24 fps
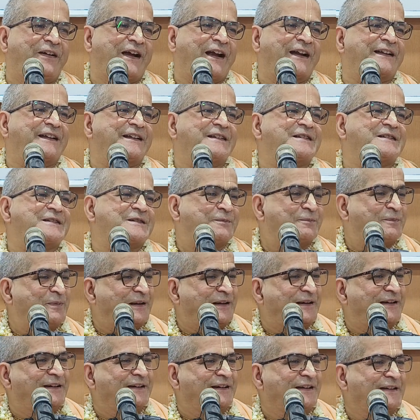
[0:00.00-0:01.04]
fattest
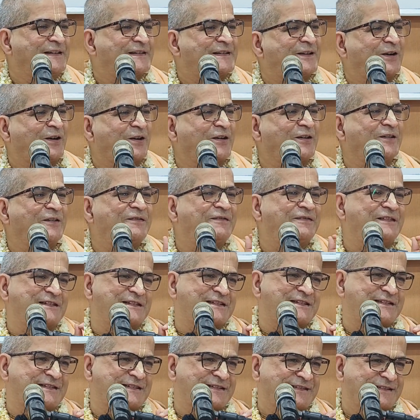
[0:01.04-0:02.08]
pig is slaughtered
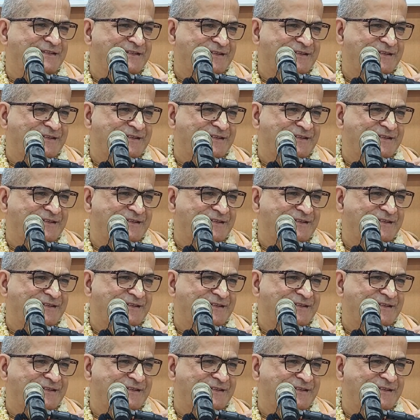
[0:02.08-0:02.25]
first.